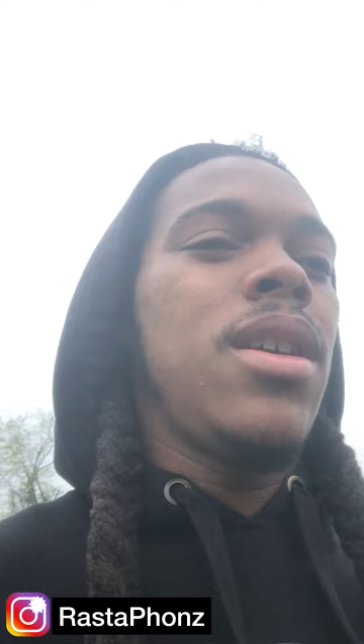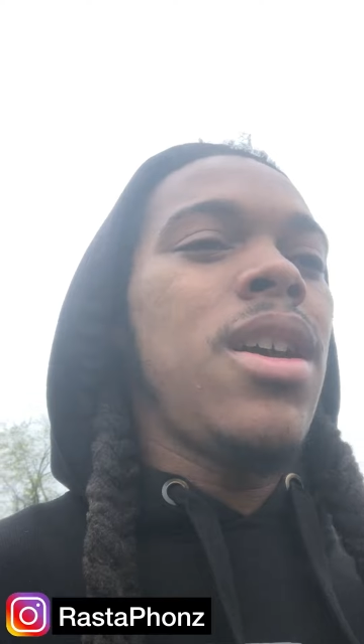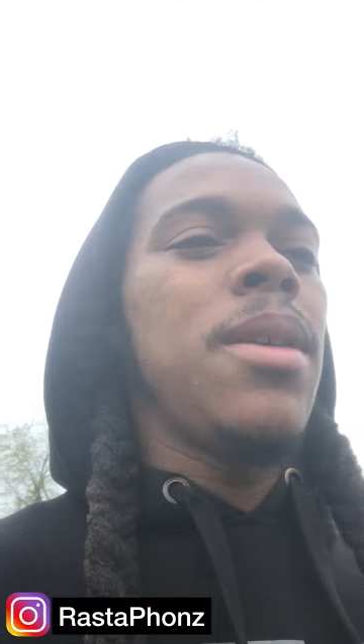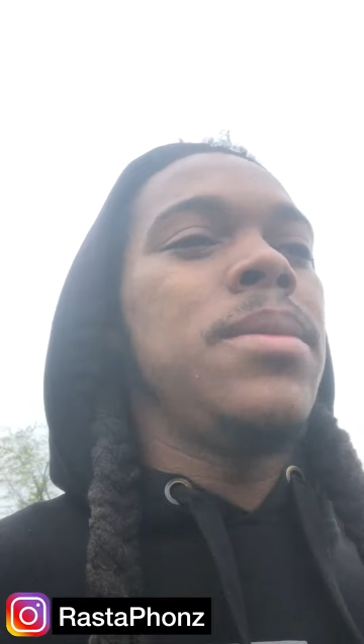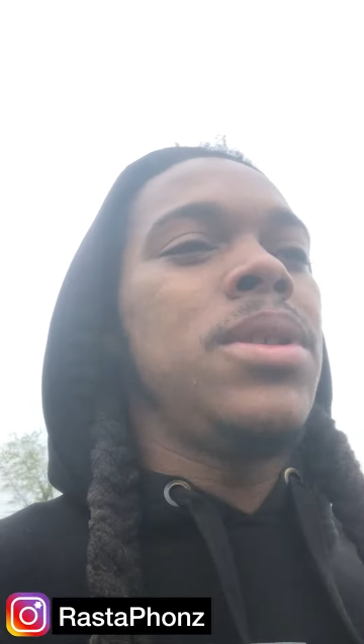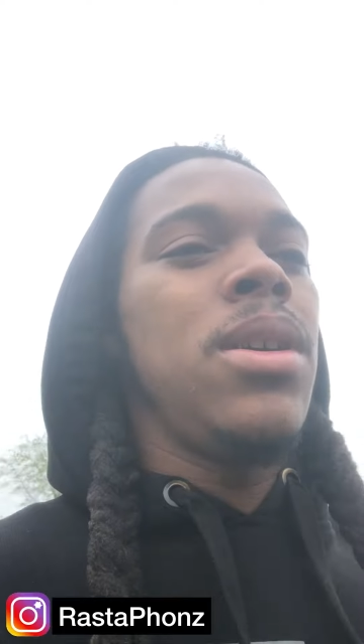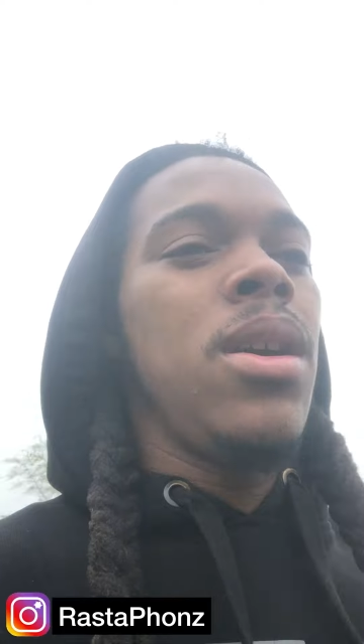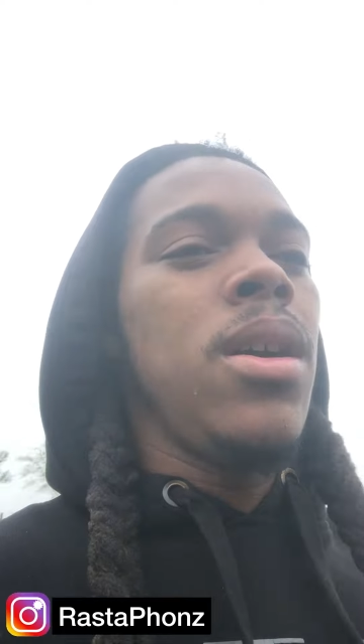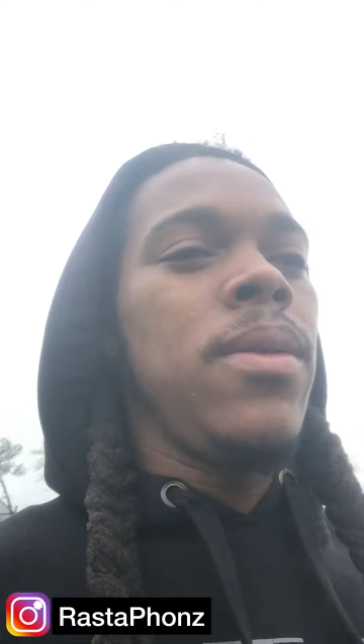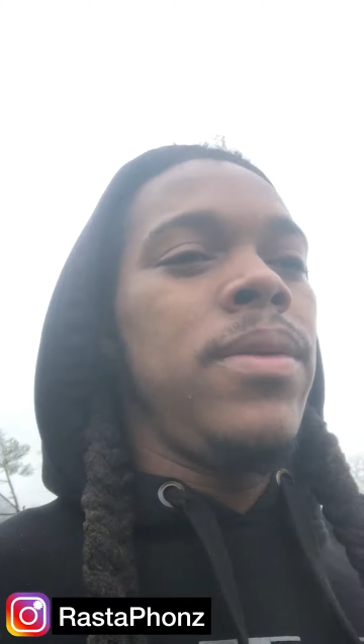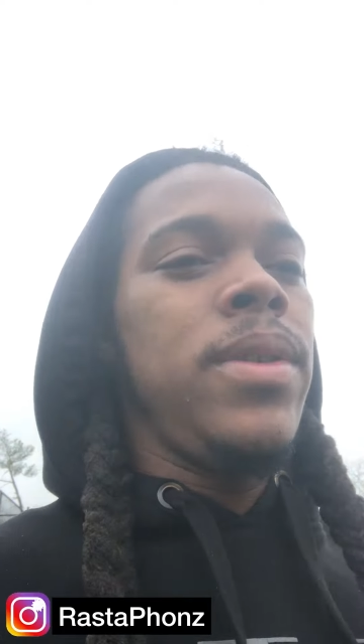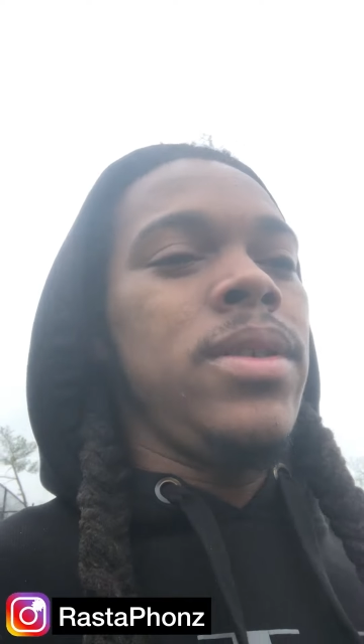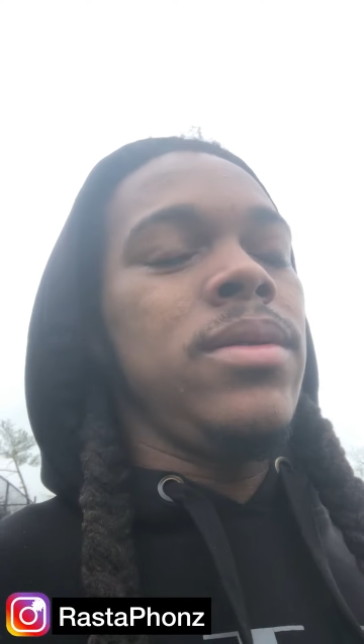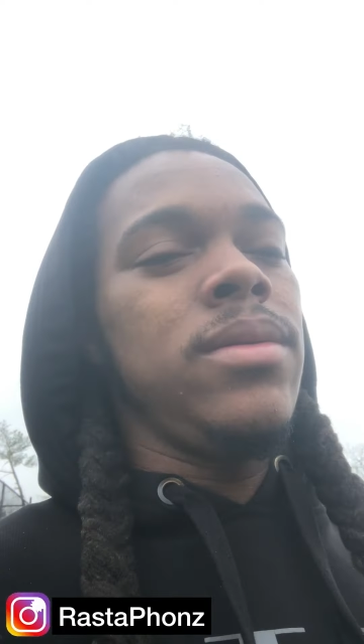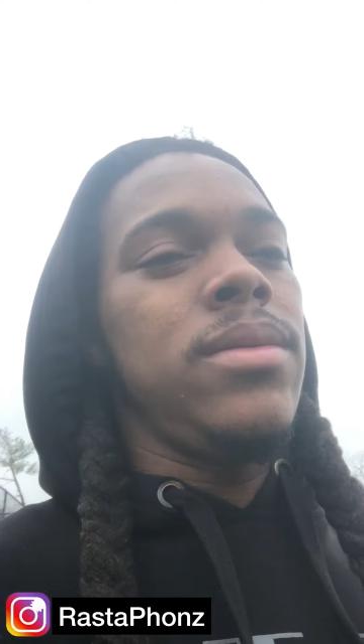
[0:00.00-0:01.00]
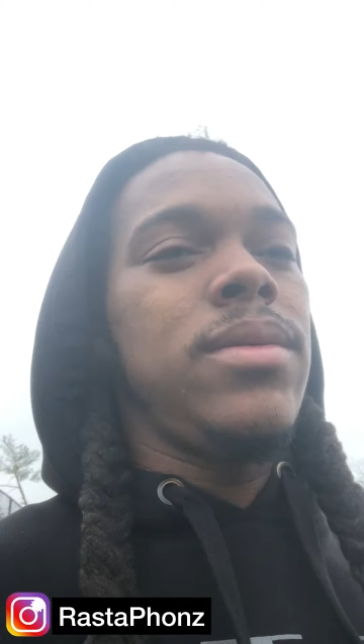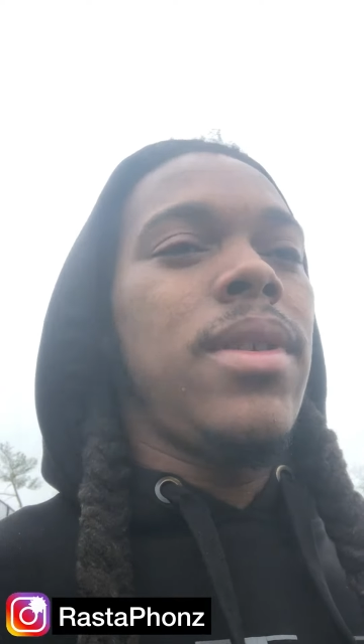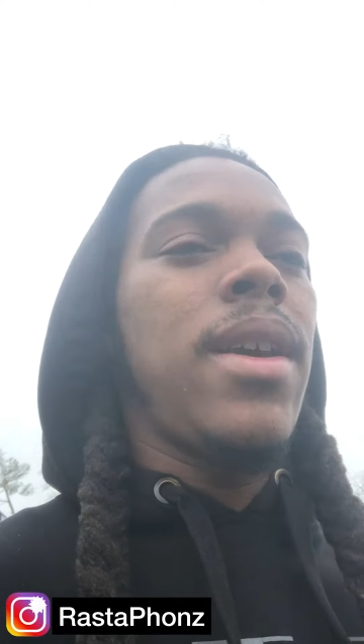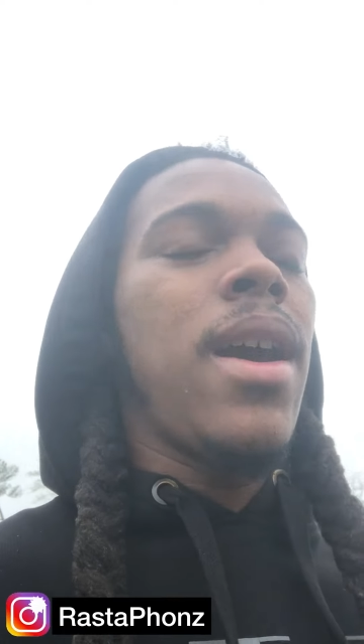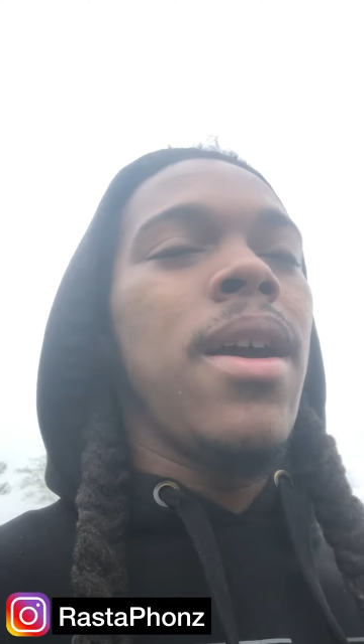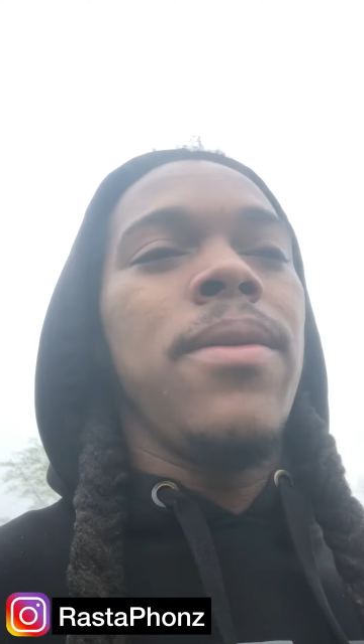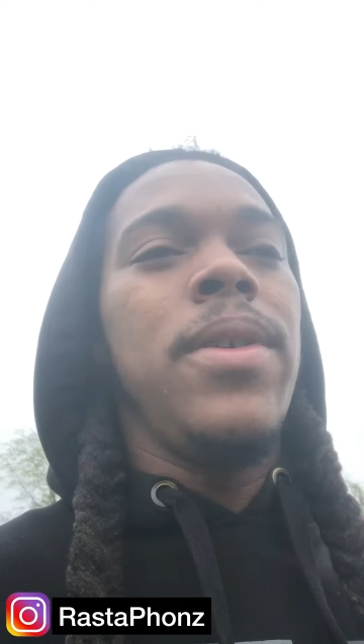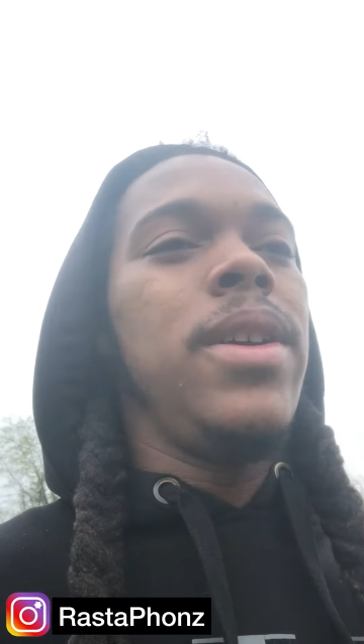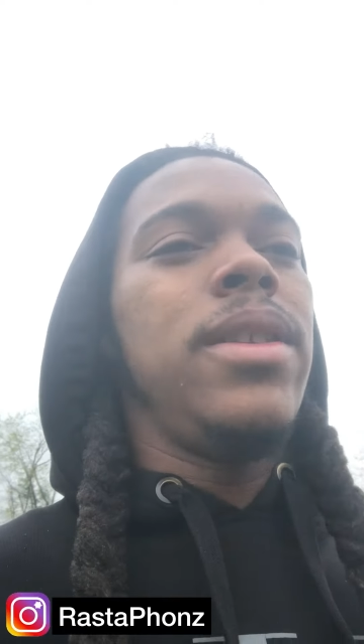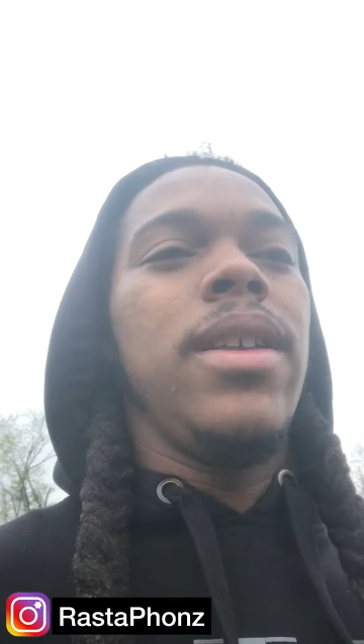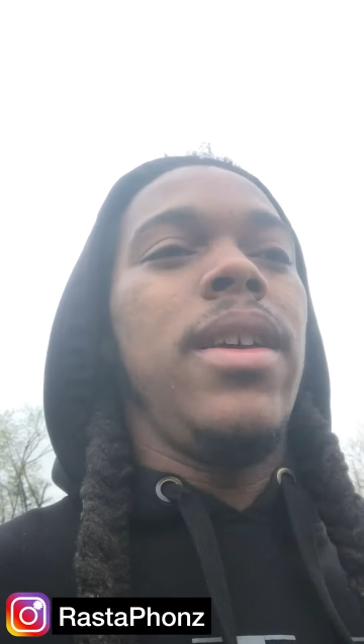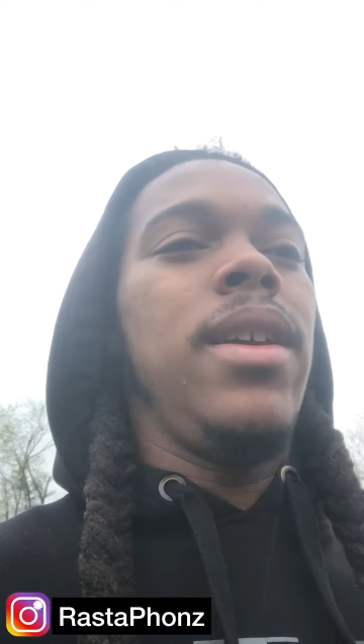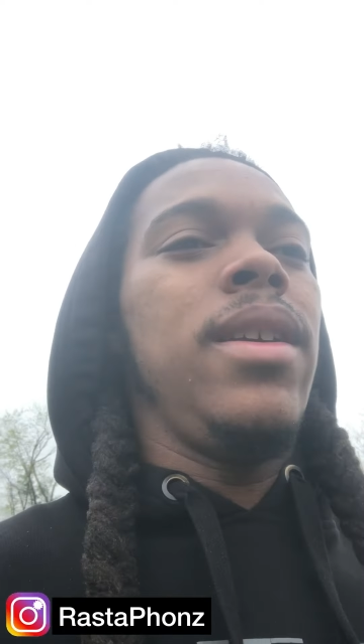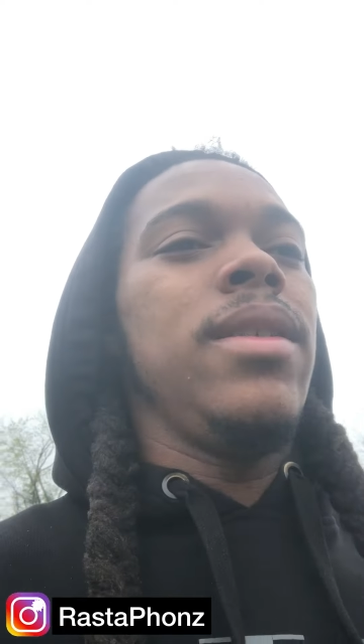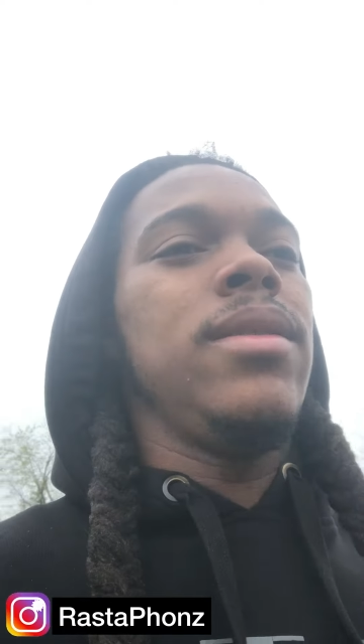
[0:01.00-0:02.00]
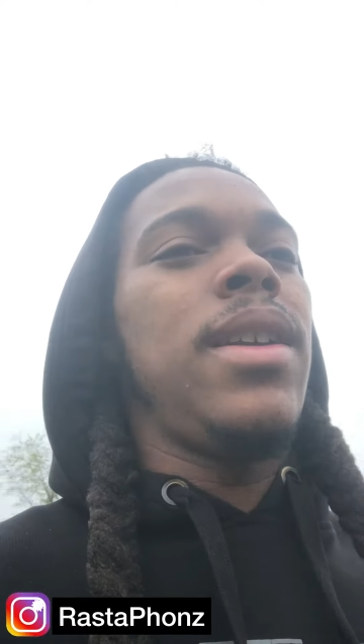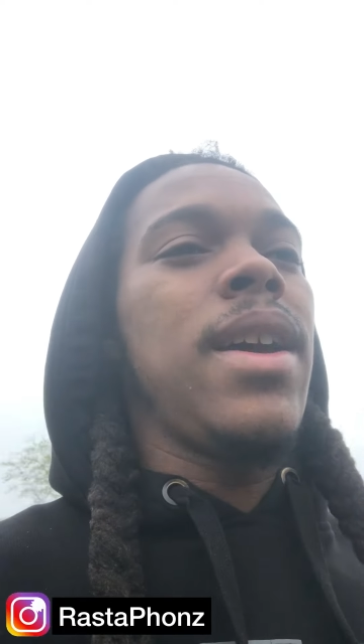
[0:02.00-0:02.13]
observing everything,